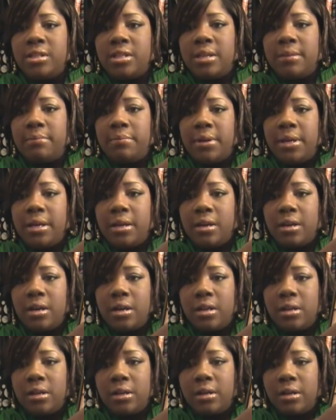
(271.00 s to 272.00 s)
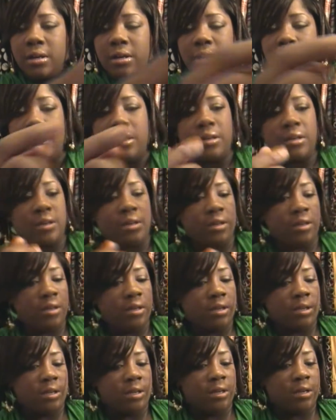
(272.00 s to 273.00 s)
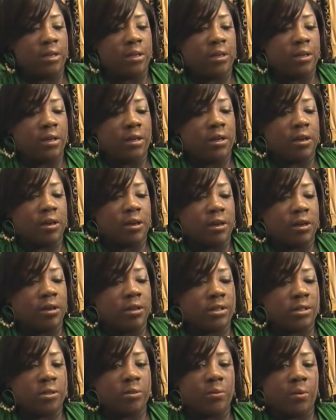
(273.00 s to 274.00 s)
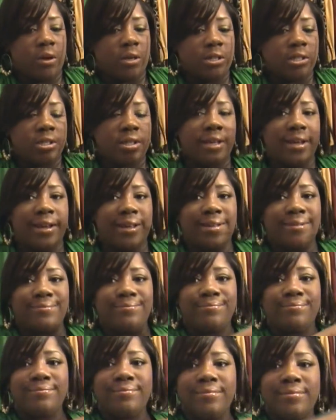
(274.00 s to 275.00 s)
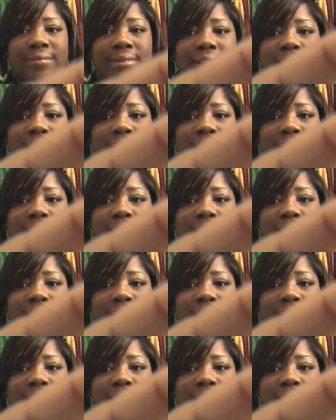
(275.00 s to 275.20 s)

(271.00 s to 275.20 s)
See that pink color? Gonna swatch that.